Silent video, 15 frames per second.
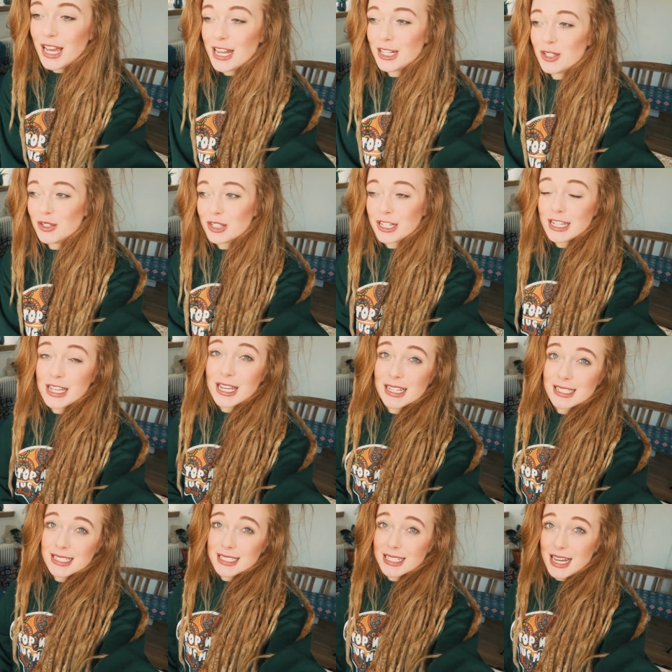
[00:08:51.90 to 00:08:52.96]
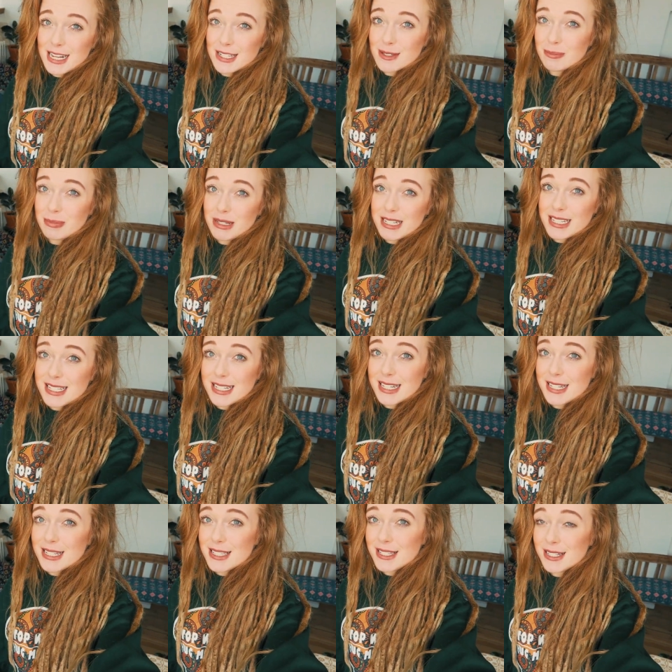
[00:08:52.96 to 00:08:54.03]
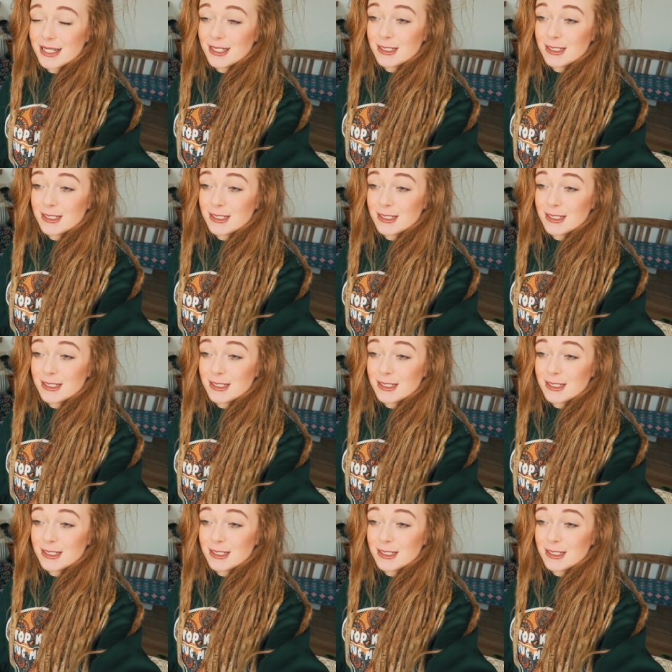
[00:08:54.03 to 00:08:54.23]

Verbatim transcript: and look at some PCs